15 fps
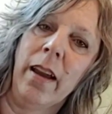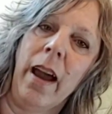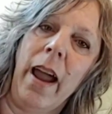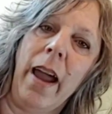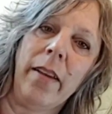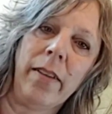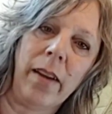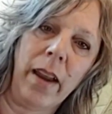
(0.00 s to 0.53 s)

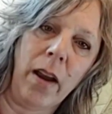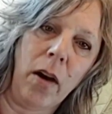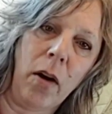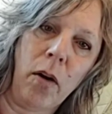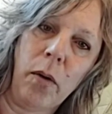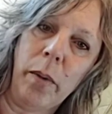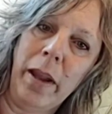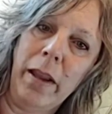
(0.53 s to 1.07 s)
As I
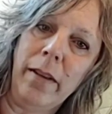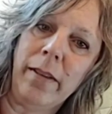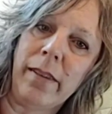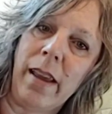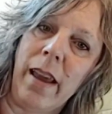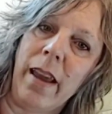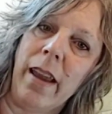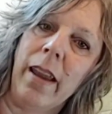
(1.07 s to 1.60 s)
always
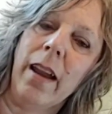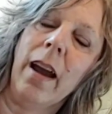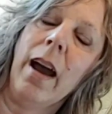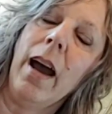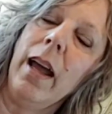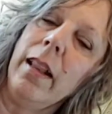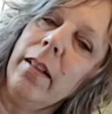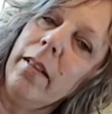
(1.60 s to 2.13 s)
say,
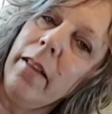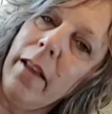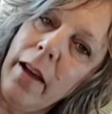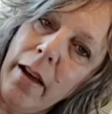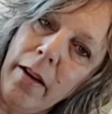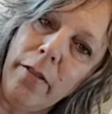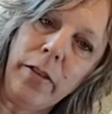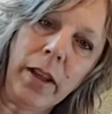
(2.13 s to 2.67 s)
I
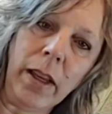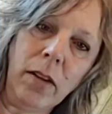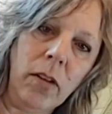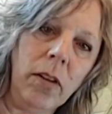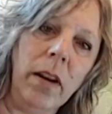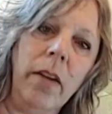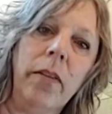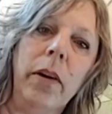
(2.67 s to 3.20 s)
love
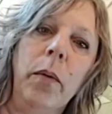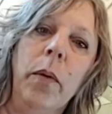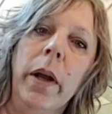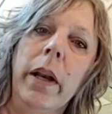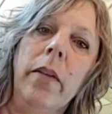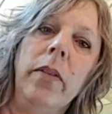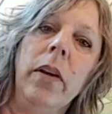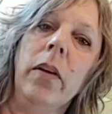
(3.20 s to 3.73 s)
each and every
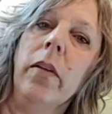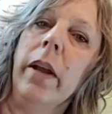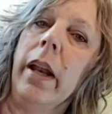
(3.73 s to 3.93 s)
one of you,